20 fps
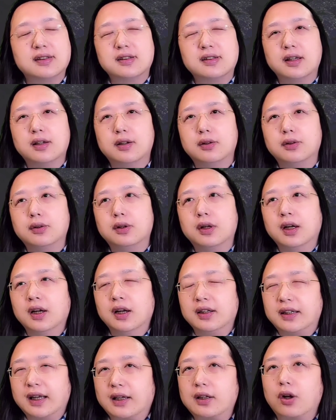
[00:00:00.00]
So
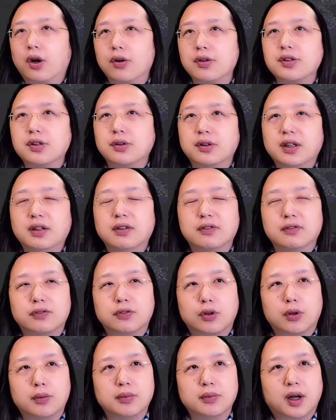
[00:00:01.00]
that also
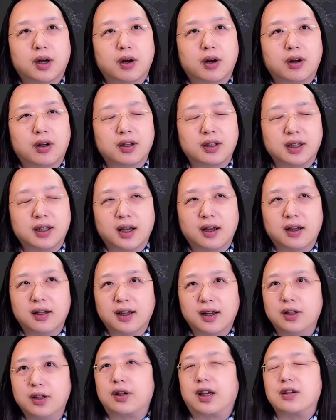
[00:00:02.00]
informed our
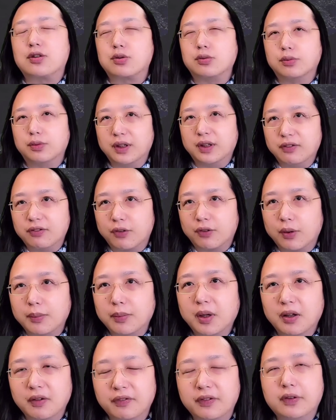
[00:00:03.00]
education
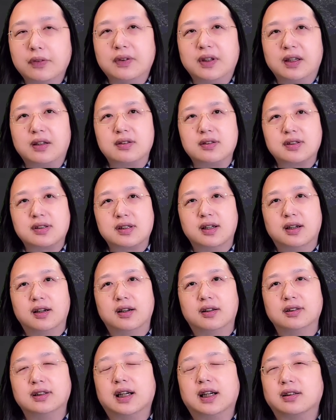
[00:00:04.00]
reform a few years
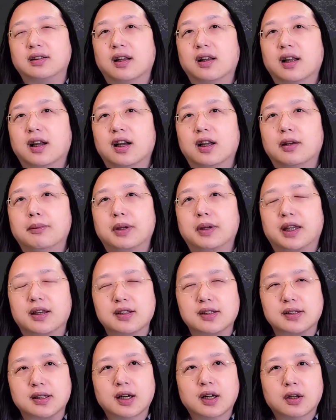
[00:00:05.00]
down the line,
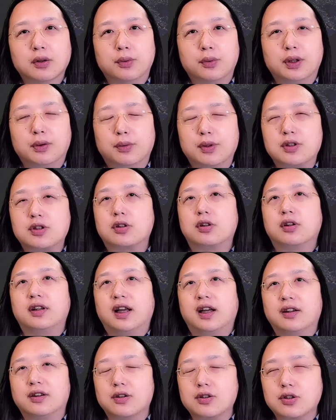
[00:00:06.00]
because we
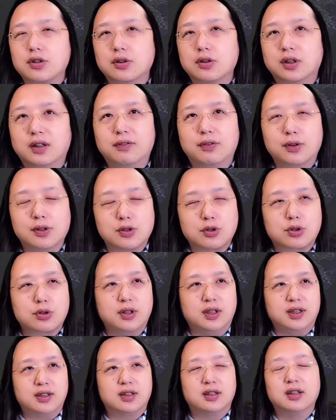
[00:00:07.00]
generally understood if we
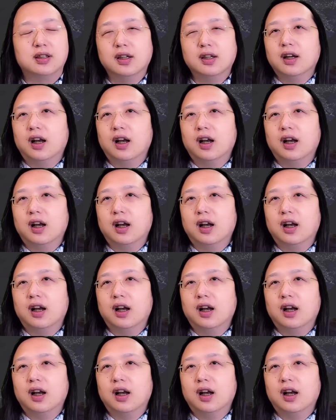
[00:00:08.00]
treat